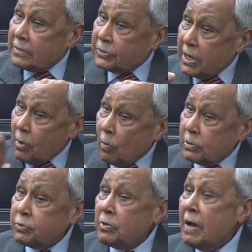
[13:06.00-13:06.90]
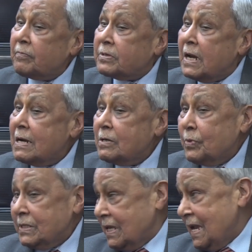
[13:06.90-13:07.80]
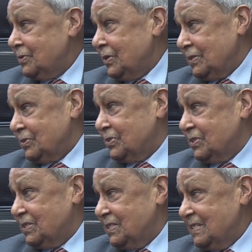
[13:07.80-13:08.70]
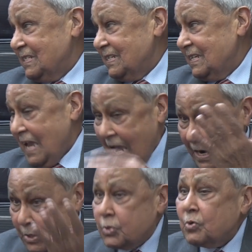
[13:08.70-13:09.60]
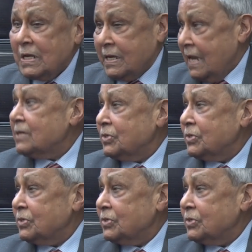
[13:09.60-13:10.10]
They also have dealt with cases, actual cases.